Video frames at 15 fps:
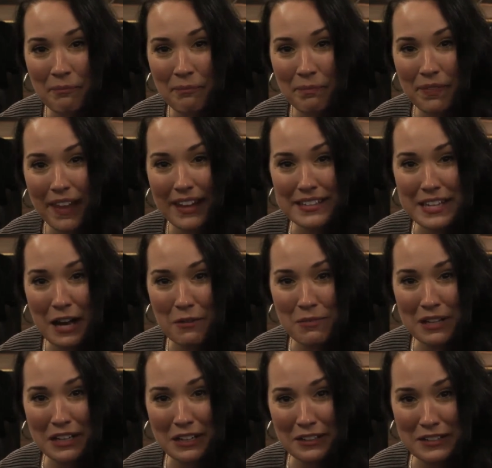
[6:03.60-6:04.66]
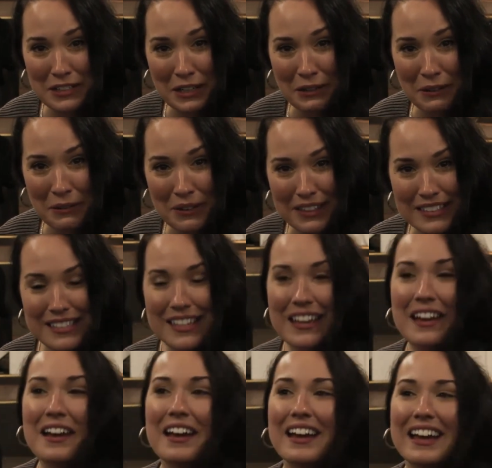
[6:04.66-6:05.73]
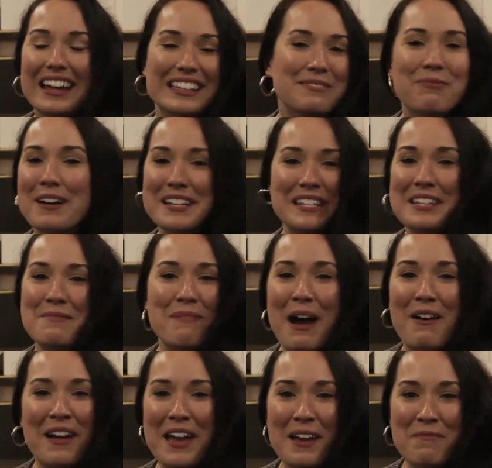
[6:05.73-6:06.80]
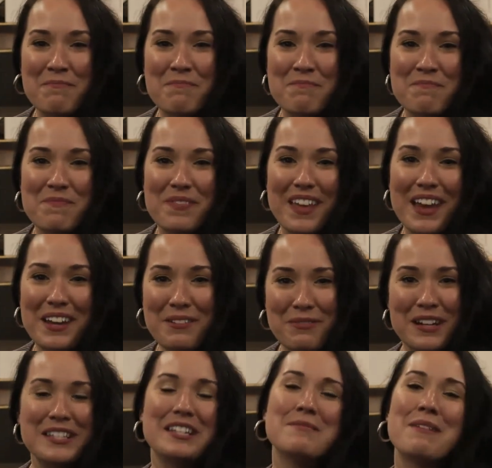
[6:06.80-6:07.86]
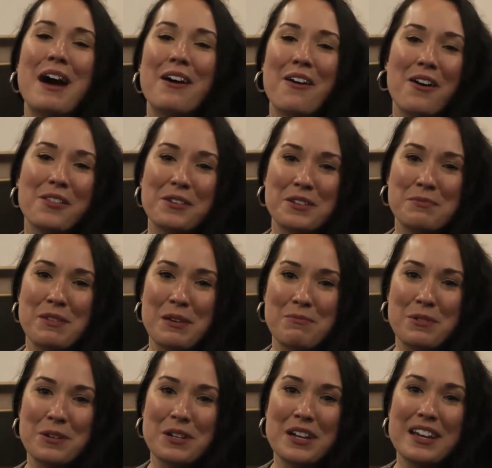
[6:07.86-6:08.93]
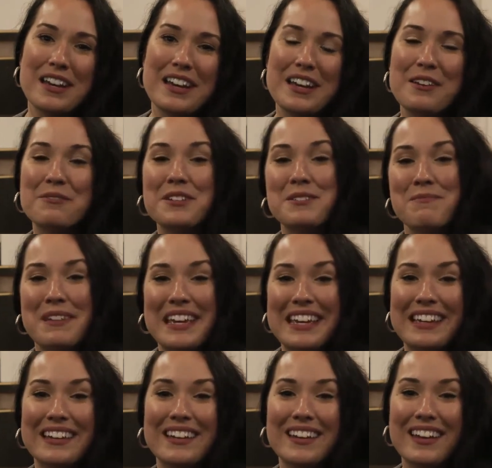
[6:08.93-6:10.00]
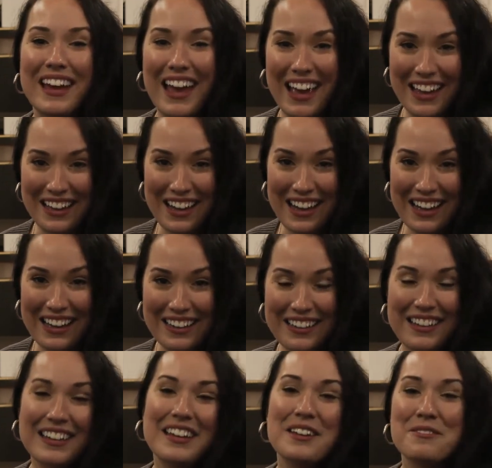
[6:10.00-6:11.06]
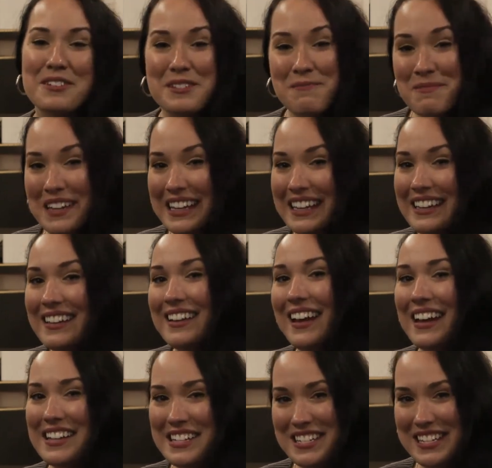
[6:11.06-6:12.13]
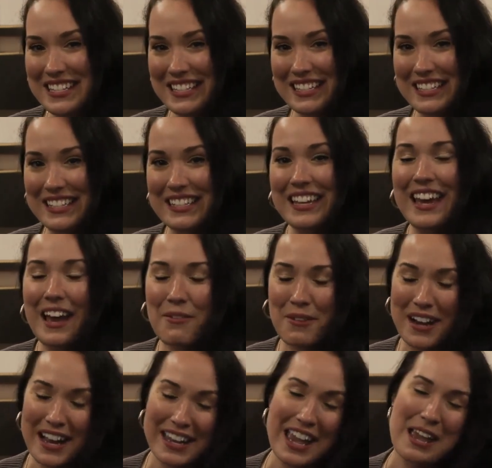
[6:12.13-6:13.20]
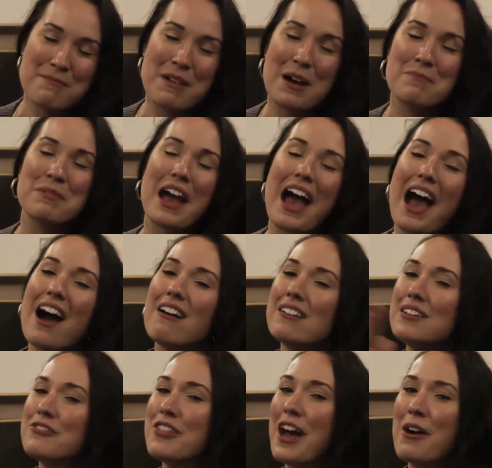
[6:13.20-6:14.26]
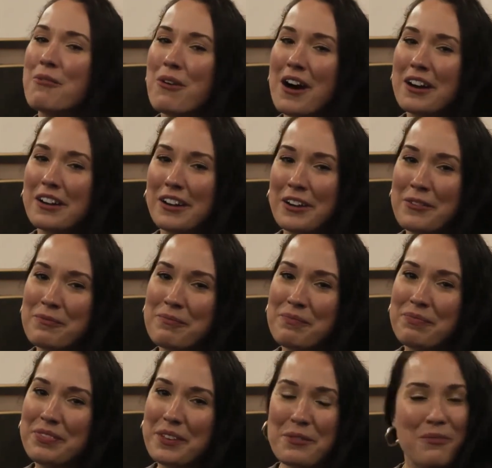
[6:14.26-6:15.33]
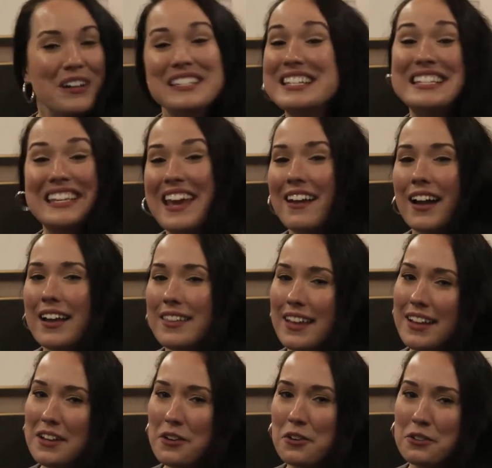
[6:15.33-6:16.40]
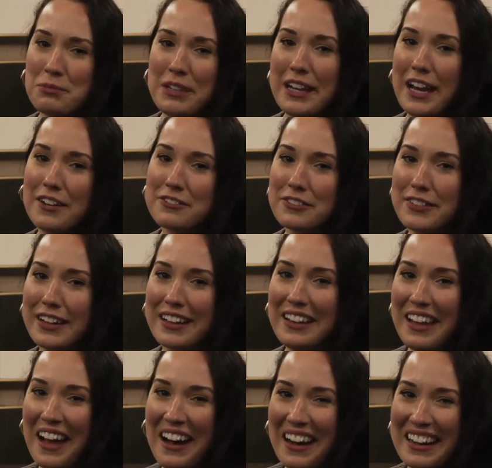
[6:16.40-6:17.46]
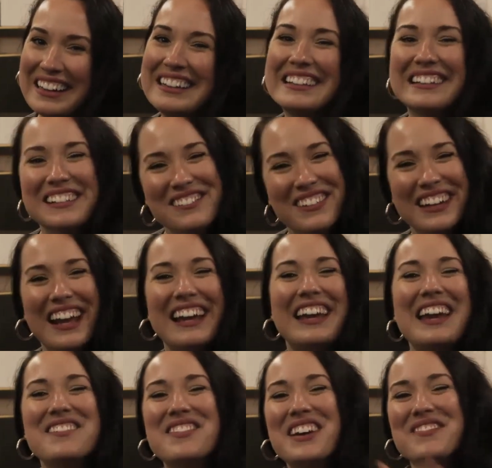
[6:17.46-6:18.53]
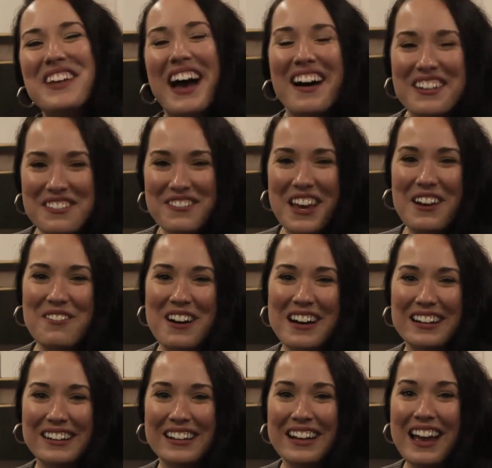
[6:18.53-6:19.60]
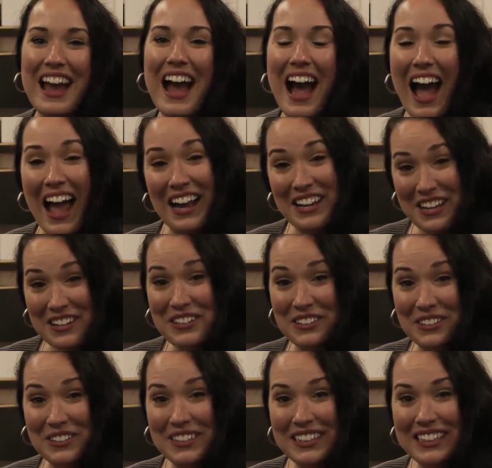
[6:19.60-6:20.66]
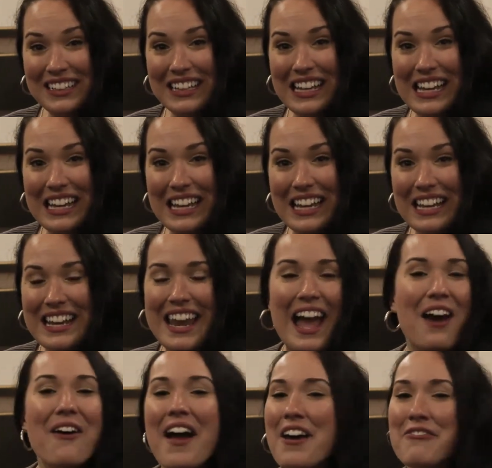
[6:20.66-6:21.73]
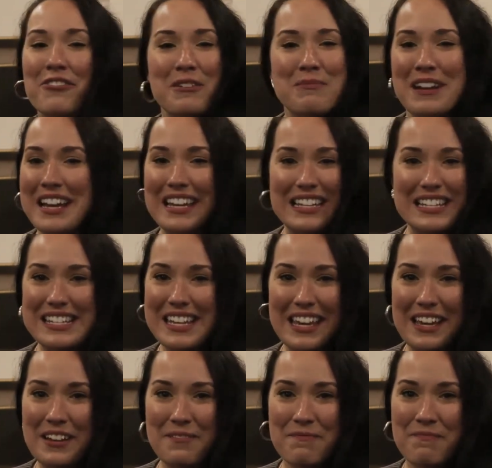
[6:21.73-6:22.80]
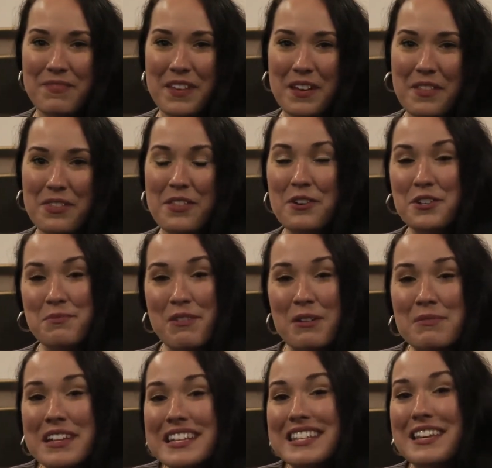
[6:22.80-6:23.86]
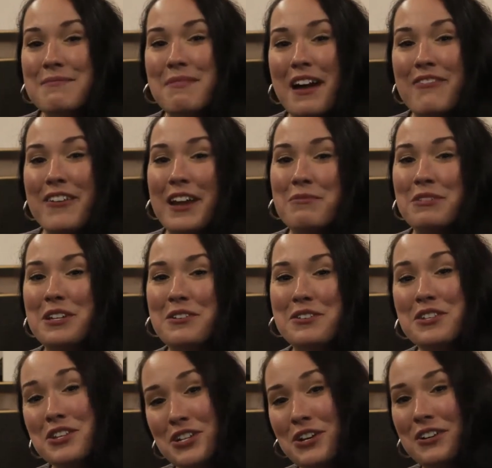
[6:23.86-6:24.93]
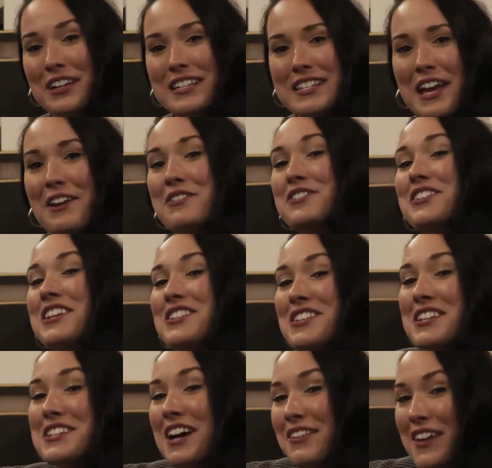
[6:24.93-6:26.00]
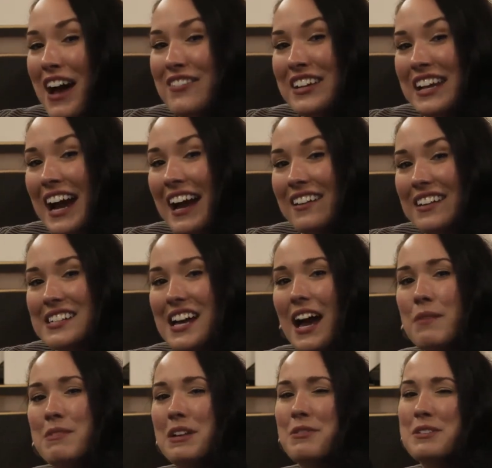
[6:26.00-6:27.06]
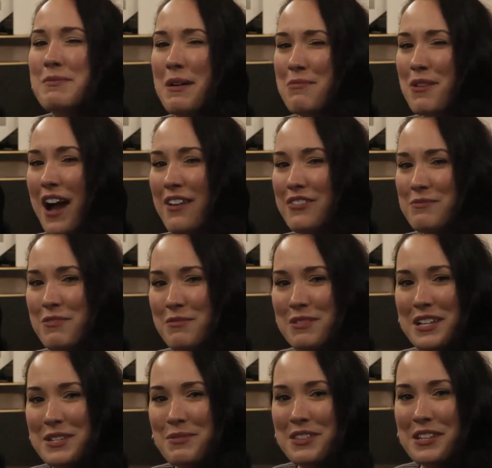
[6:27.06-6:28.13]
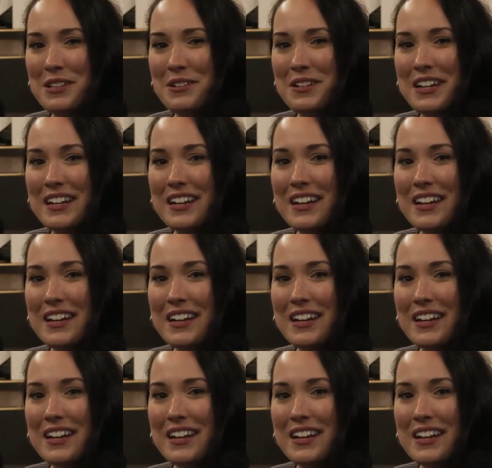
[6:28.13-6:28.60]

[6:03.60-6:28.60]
That's how many years ago it was. It wasn't about him and it wasn't about all those people. It was me and God. It was me and Jesus. And when I came up out of that water, wasn't scary. They didn't hold me down for very long. When I came up out of that water, I knew. Now everybody can see it. Those moments that my family used to joke and say, oh, she's just off having Kylie time, and it was my private moments with the Lord.